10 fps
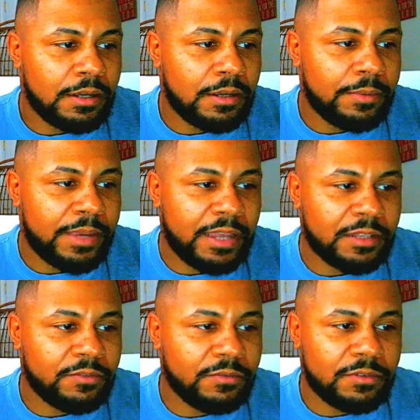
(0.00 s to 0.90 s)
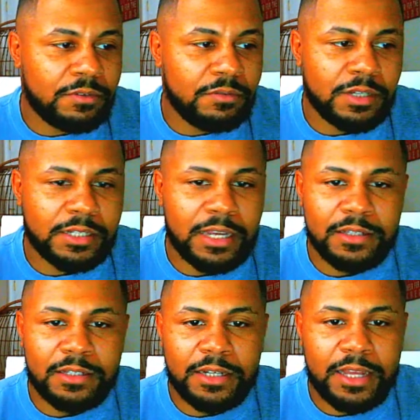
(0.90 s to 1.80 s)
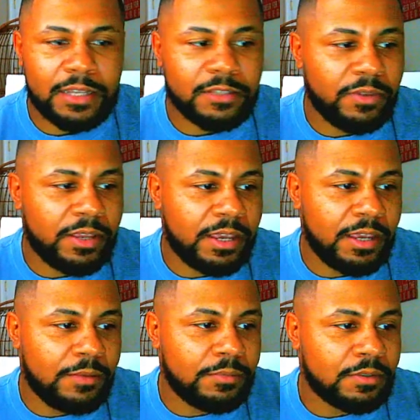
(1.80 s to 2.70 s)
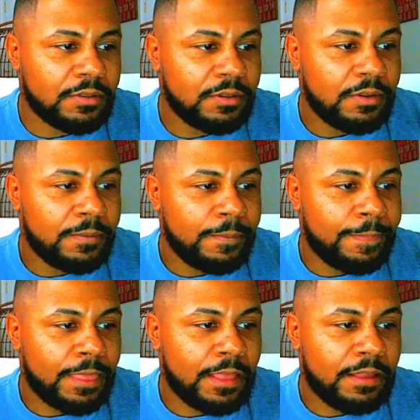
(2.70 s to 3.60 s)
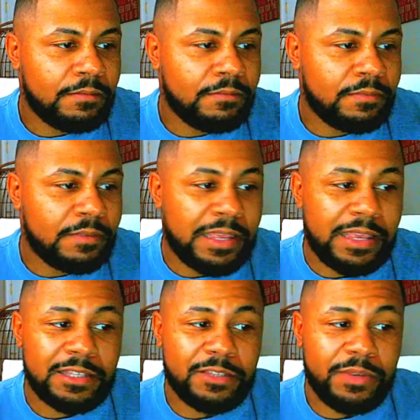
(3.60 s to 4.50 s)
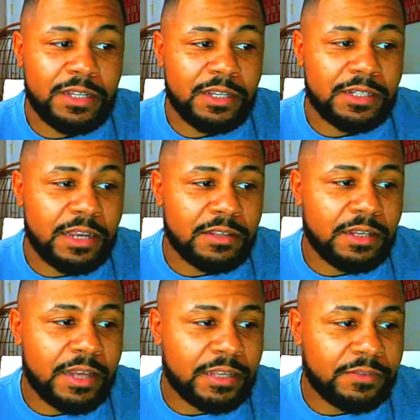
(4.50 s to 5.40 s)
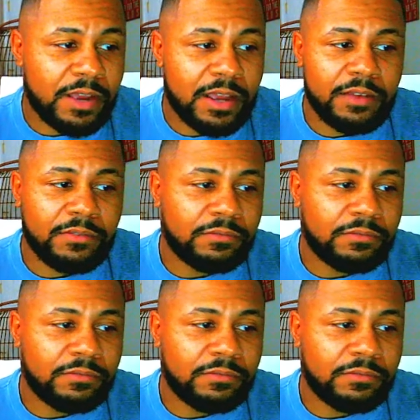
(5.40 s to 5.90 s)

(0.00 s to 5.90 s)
He had 2 touchdowns in the last 3 games. Then he has 3 touchdowns in the last 5.